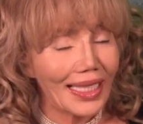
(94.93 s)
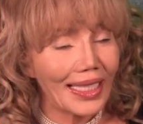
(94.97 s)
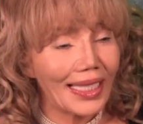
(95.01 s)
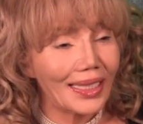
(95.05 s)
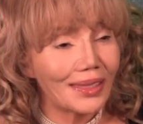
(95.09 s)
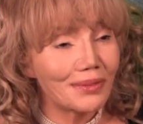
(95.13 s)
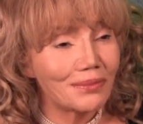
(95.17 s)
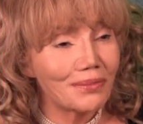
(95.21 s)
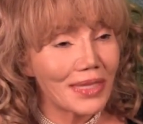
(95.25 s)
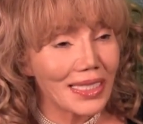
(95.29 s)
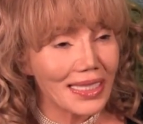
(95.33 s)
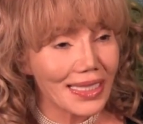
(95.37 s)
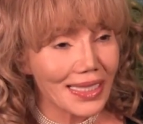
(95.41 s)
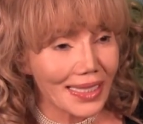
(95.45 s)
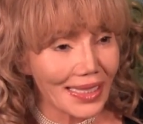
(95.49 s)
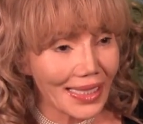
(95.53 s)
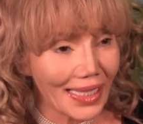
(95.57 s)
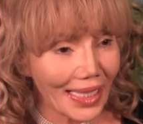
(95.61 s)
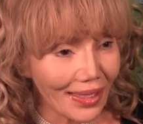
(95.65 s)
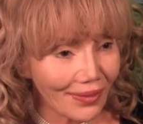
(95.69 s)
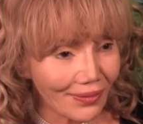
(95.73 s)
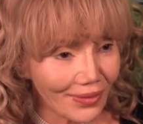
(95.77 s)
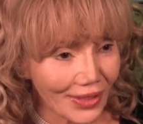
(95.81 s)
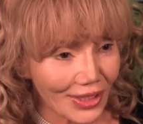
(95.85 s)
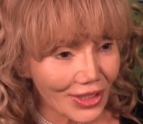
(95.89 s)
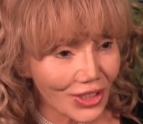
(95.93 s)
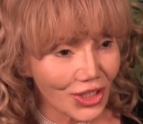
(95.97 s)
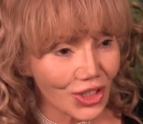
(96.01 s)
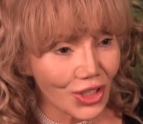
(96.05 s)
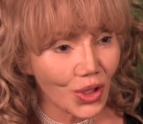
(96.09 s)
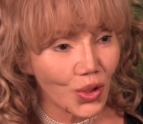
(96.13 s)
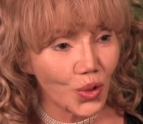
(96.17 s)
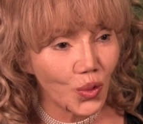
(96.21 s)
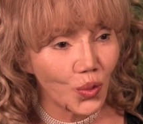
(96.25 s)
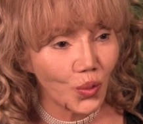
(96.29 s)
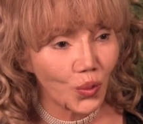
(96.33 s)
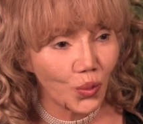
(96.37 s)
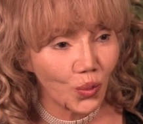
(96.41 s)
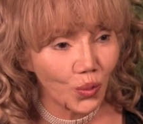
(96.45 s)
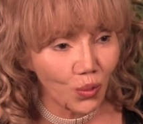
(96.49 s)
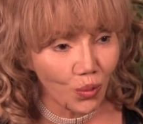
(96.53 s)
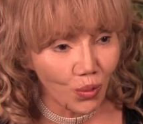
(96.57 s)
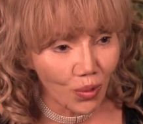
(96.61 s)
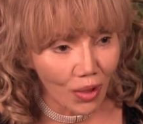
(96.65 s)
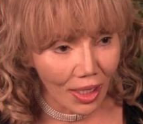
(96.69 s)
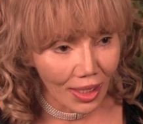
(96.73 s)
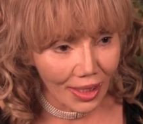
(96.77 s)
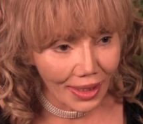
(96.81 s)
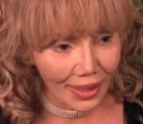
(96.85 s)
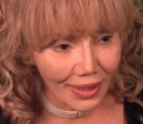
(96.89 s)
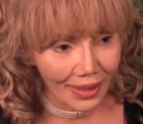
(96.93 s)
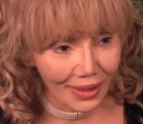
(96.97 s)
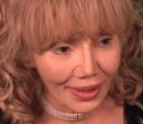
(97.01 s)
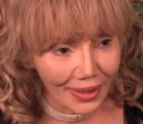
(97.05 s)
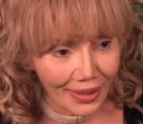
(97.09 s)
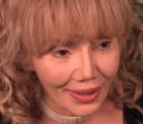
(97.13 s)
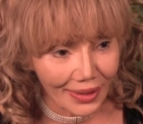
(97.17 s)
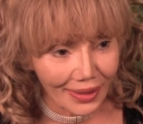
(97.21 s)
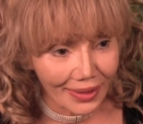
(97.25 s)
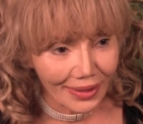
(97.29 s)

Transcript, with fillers: And Miscavige won.